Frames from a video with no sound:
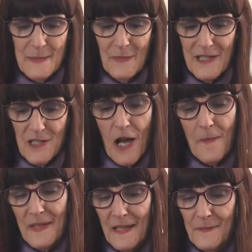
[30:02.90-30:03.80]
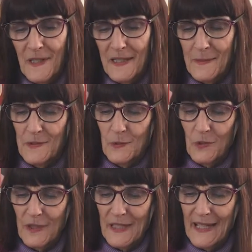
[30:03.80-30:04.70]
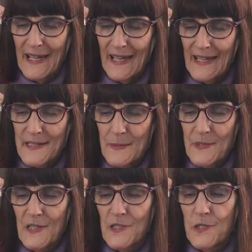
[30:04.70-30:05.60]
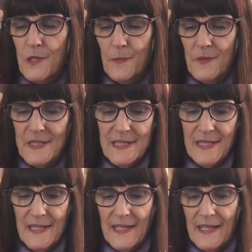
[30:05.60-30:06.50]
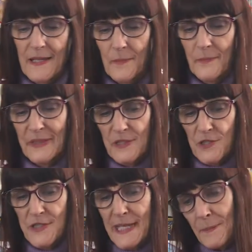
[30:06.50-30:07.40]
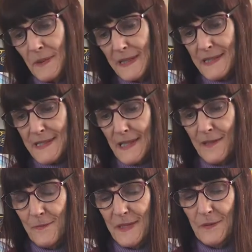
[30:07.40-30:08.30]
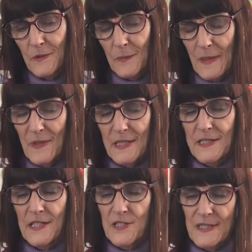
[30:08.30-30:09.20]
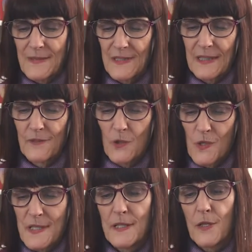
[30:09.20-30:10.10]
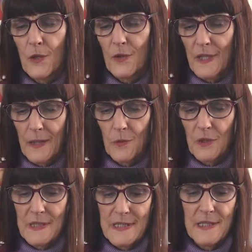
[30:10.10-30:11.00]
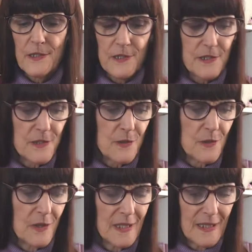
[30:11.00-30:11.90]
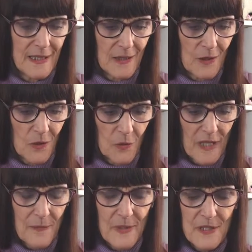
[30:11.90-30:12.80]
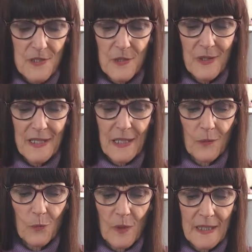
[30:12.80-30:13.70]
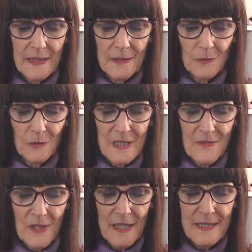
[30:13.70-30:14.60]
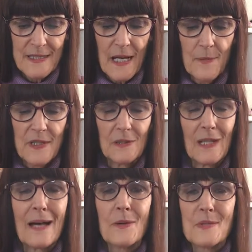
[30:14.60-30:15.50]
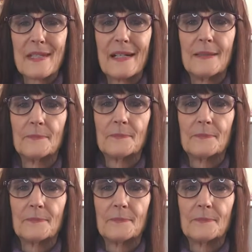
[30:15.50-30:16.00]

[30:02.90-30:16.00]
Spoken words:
my job that I'm not able to work as a massage therapist. But deeply inside of me with my meditations and everything, of course I know that I will continue to do what I've been doing when divine timing allows that.